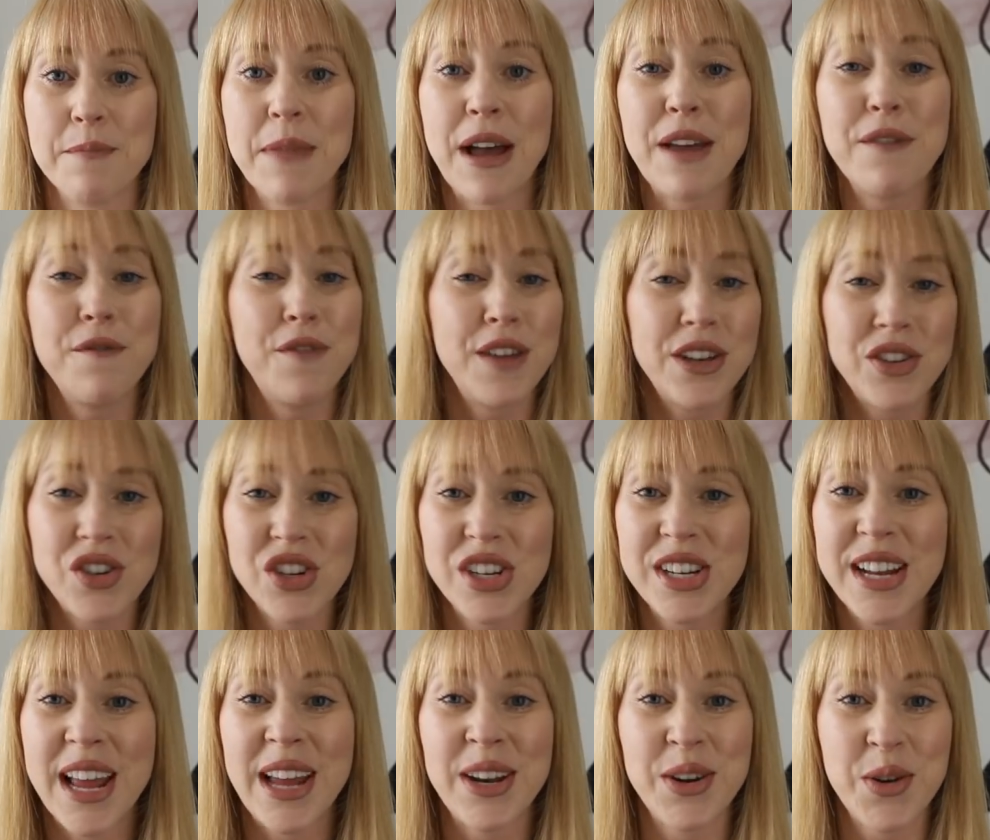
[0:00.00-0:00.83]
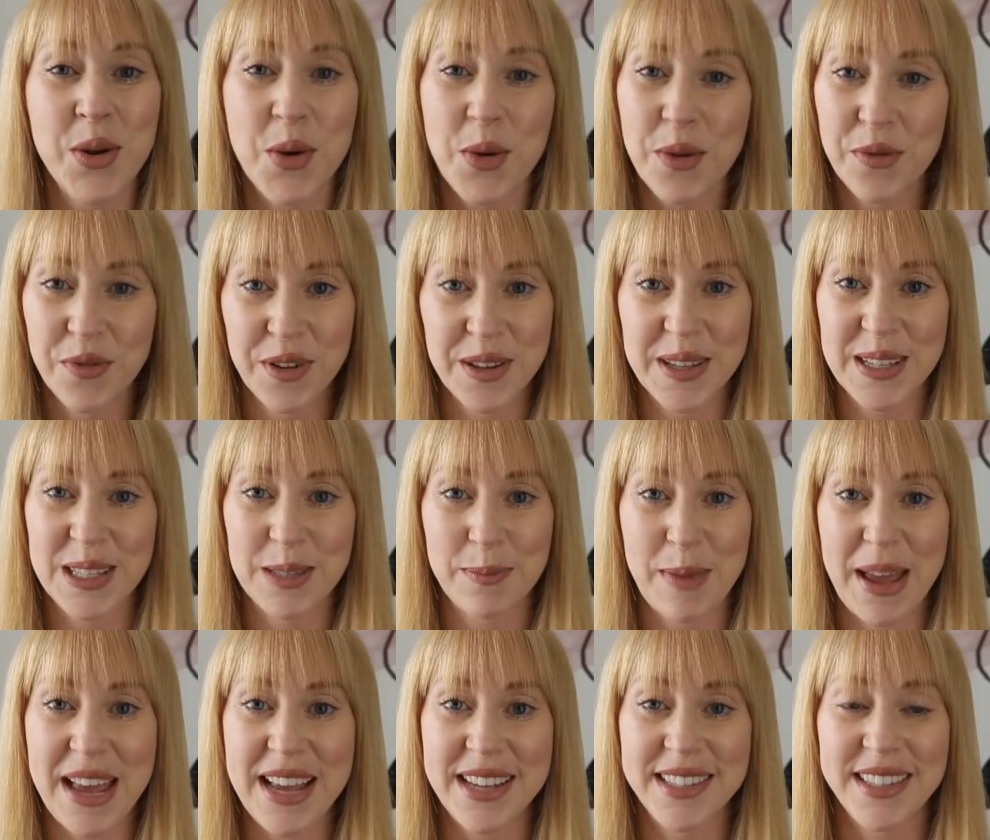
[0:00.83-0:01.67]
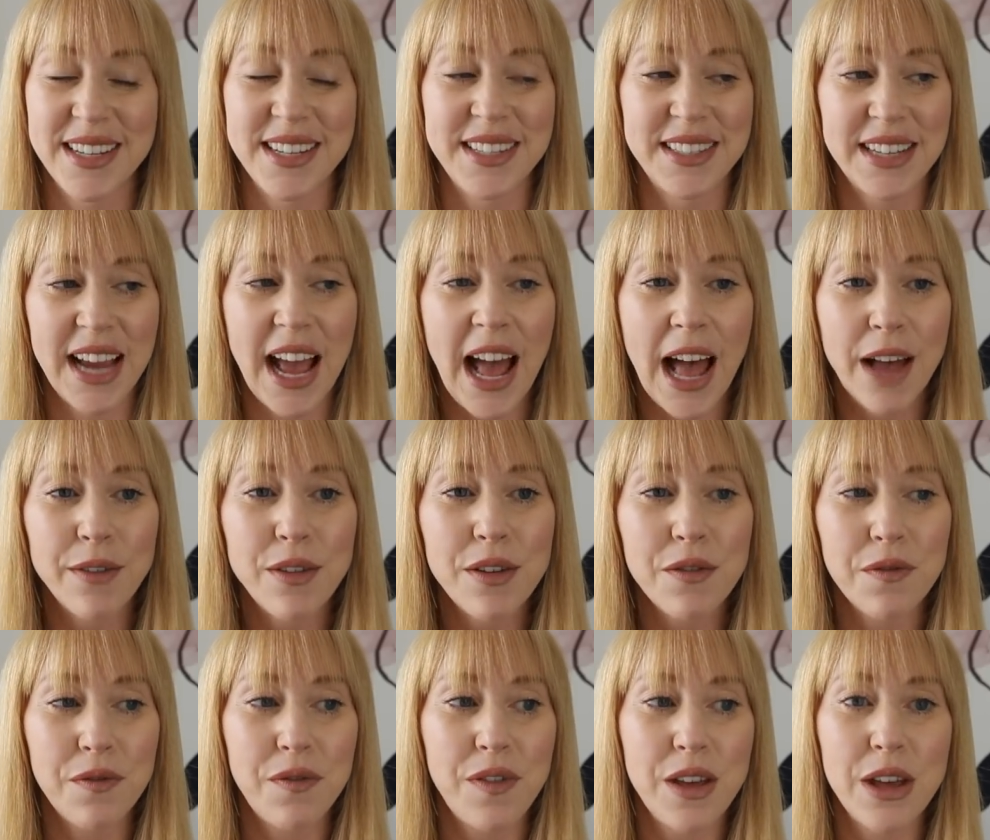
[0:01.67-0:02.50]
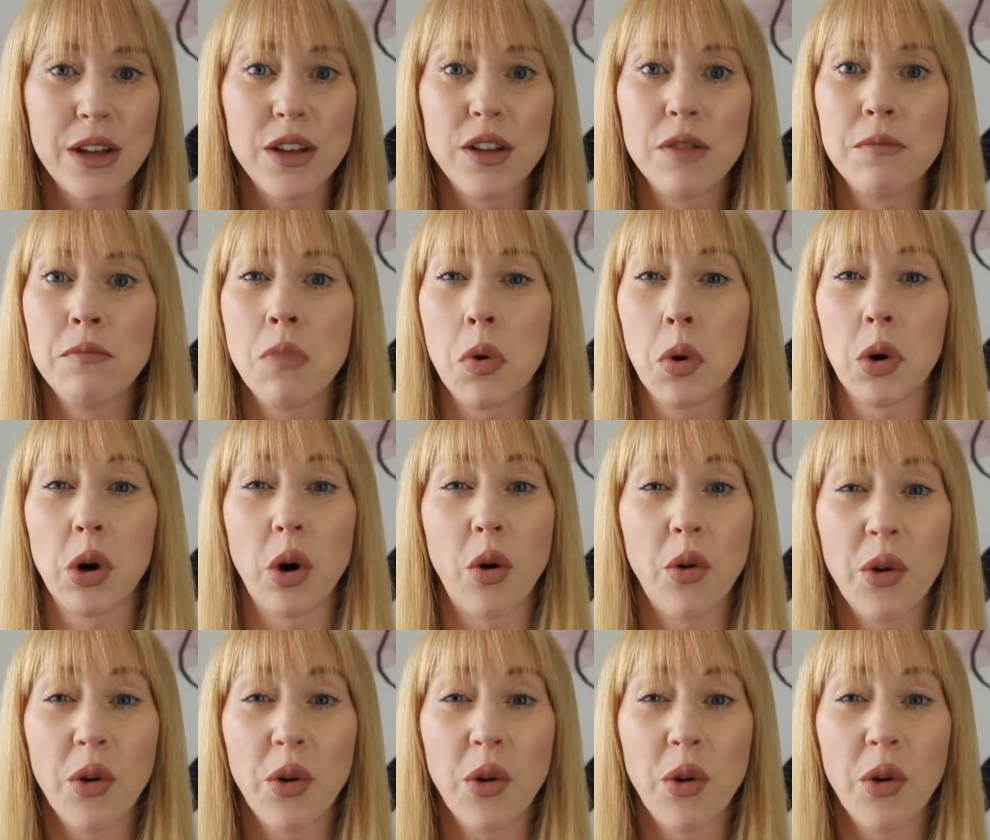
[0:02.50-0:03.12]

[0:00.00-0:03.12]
My vision and goal for the space is to have it feel more